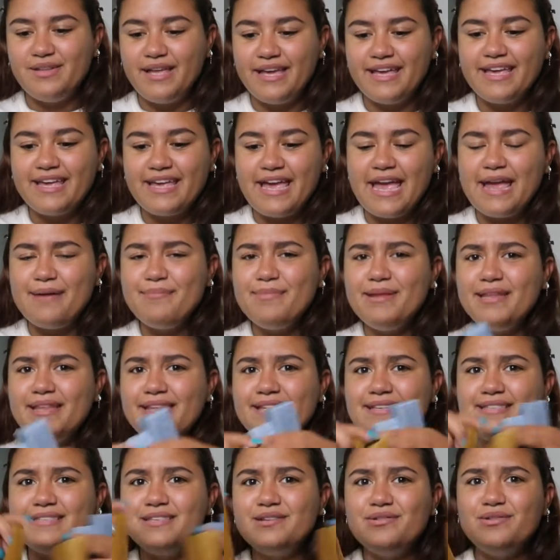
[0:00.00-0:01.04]
Like it came in
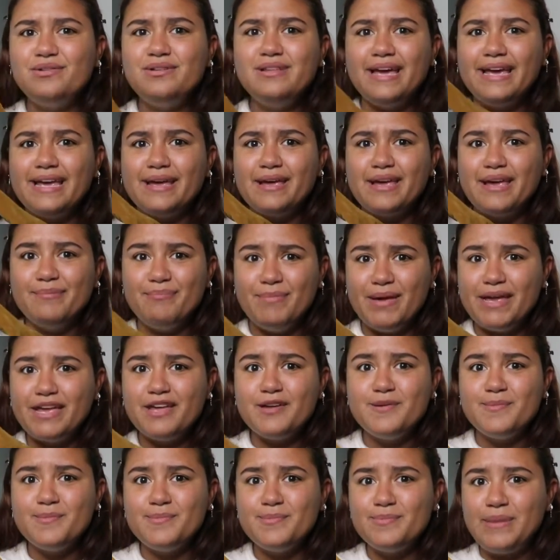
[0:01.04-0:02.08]
this little like
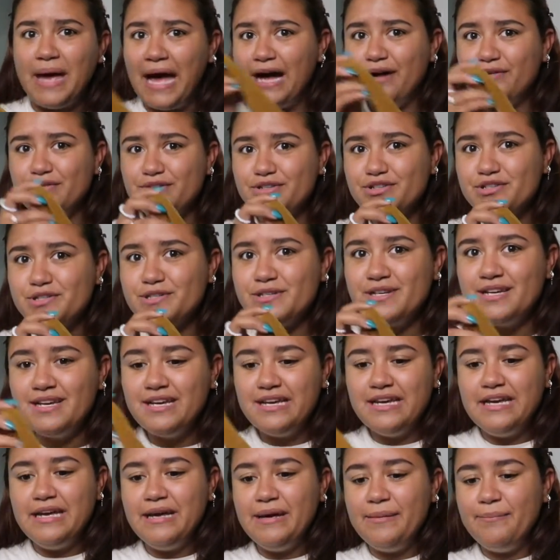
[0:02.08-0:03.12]
makeup pouch
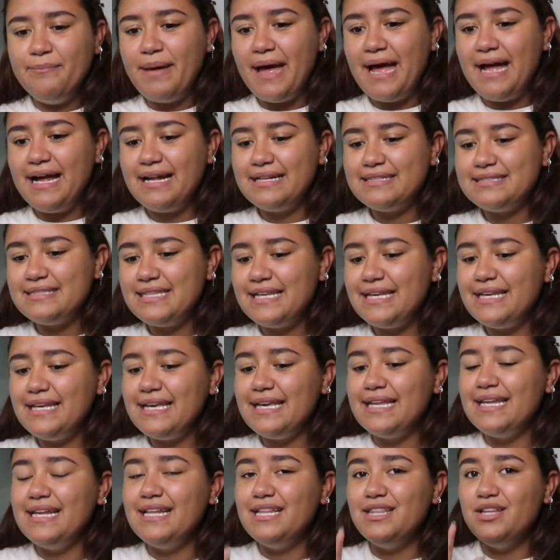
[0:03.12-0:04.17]
bag
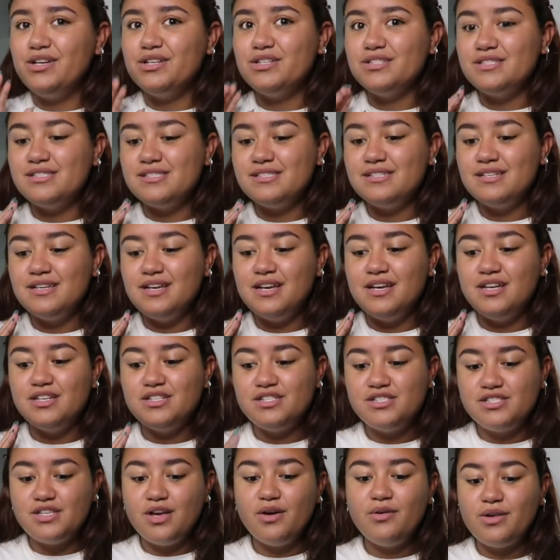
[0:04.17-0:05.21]
thing and it looks
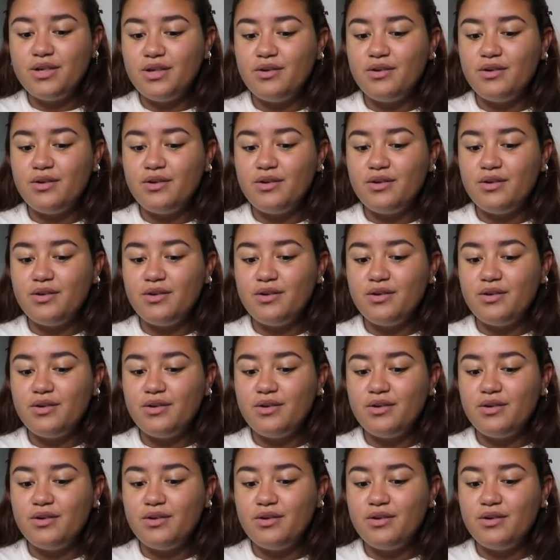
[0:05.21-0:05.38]
so